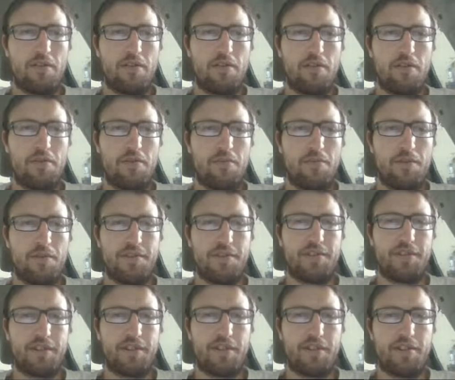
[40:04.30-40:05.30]
Once in
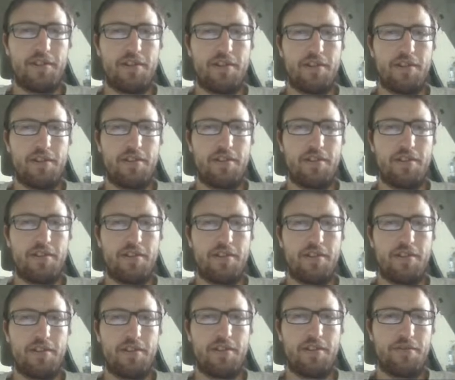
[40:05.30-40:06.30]
condition, once after
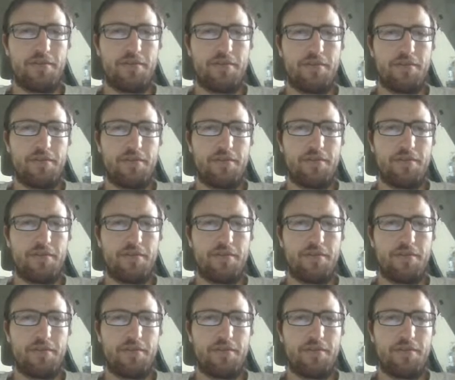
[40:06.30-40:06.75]
turn.